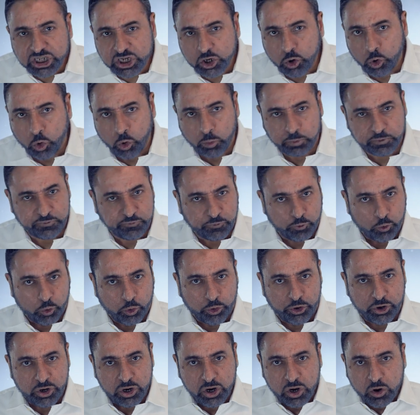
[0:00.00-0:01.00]
she hoped
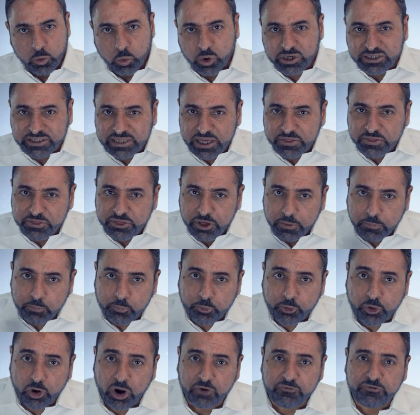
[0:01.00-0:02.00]
for was that the
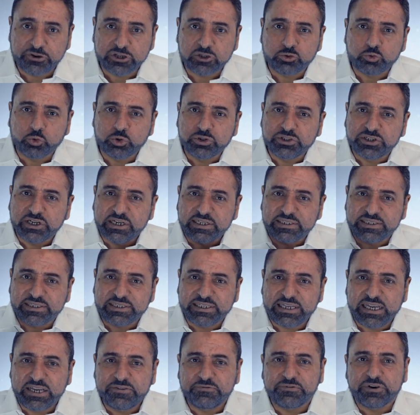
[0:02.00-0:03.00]
Prophet would
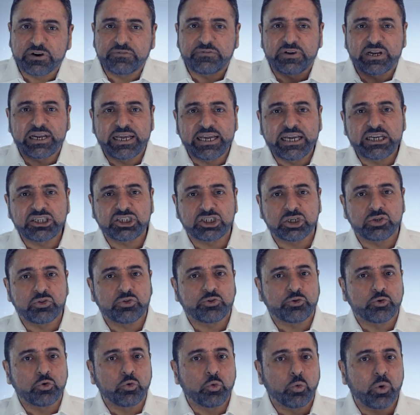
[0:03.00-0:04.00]
receive revelation
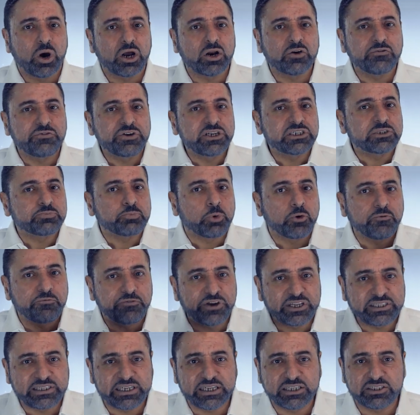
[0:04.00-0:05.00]
through one of his
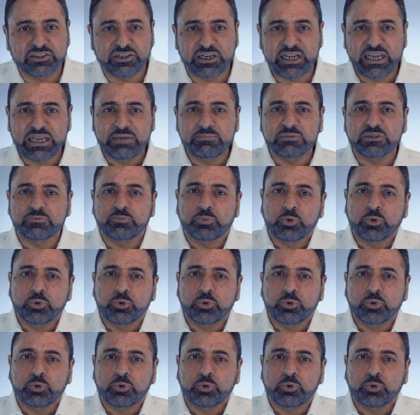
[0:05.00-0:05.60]
prophetic dreams